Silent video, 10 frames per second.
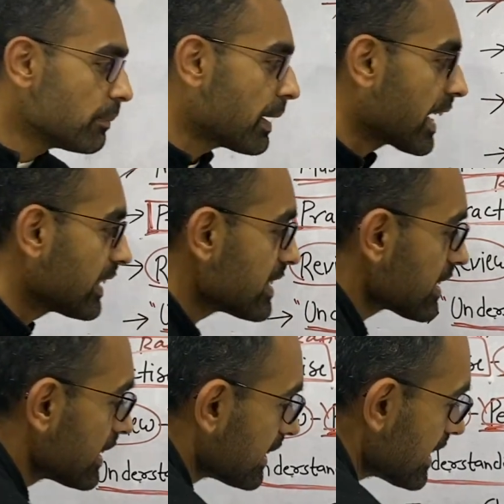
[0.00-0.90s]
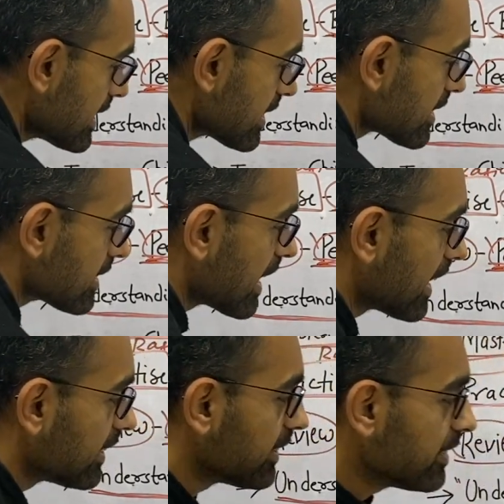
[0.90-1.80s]
practice in these
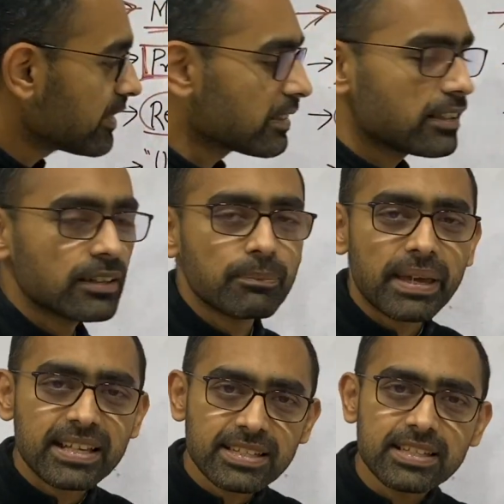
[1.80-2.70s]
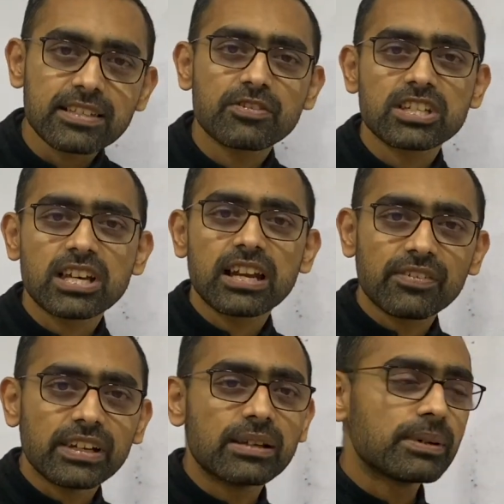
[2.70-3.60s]
standard pages which are
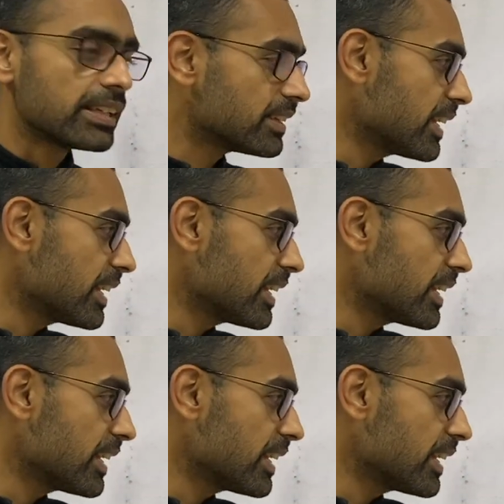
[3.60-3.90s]
available in